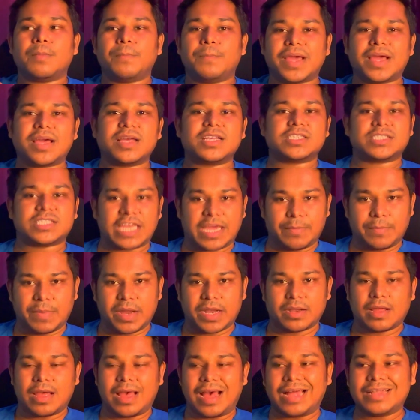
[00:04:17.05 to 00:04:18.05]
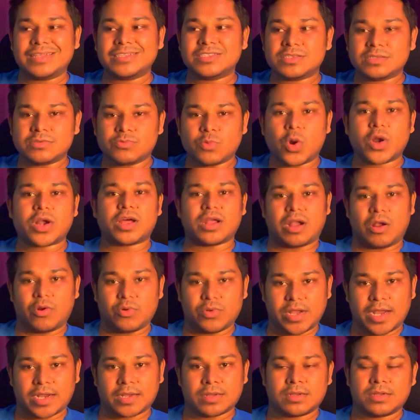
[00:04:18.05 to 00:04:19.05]
pick a segment and work
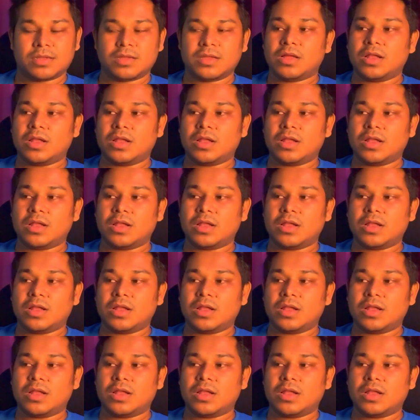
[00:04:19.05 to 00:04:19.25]
around that.